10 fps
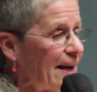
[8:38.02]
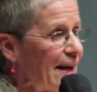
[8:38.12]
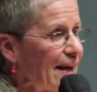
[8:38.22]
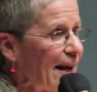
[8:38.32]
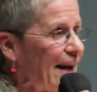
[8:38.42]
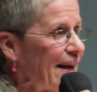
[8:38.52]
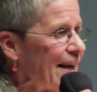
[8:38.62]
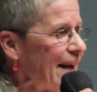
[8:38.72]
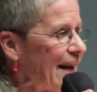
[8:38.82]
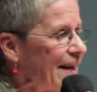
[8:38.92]

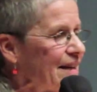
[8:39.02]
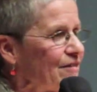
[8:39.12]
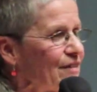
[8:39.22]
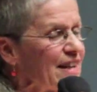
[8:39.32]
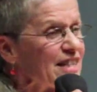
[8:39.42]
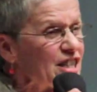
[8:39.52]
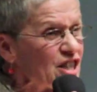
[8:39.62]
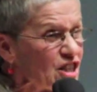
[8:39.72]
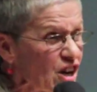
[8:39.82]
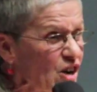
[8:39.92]
And it felt
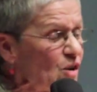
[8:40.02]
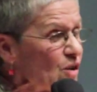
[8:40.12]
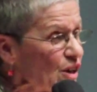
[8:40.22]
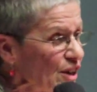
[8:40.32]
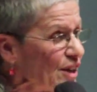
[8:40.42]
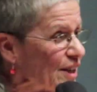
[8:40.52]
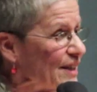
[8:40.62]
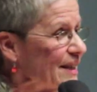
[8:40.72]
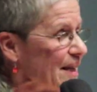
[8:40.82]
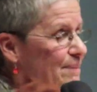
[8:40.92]
so good,
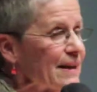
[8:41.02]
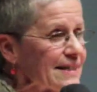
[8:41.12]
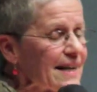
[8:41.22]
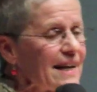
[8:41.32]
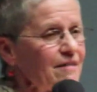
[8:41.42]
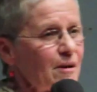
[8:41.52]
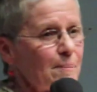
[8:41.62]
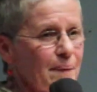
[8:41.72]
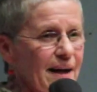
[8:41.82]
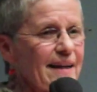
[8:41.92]
because I have a
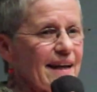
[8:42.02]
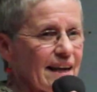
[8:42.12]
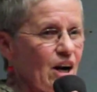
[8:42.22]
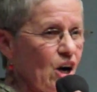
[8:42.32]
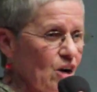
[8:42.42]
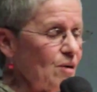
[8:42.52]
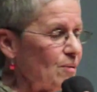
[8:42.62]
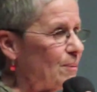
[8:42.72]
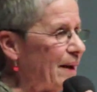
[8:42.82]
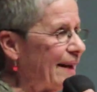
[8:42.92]
bike at
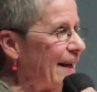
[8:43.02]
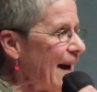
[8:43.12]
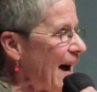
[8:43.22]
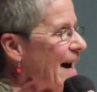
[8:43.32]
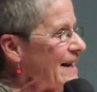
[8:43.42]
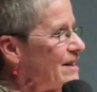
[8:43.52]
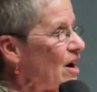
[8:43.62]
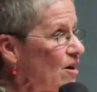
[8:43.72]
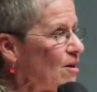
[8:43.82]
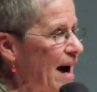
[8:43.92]
home, and I
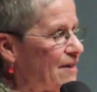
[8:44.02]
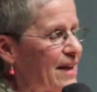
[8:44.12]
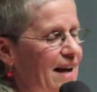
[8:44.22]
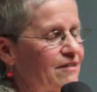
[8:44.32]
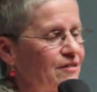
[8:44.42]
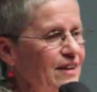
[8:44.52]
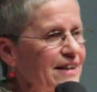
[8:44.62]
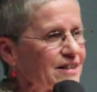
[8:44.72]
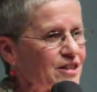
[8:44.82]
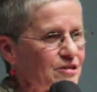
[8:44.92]
know how that
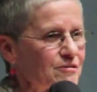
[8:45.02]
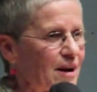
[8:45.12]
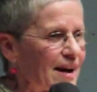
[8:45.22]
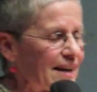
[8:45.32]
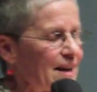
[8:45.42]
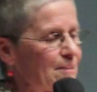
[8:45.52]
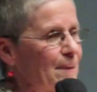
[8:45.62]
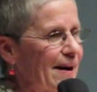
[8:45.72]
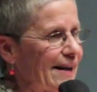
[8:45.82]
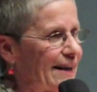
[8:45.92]
feels to ride a
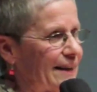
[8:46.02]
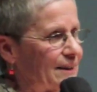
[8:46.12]
bike.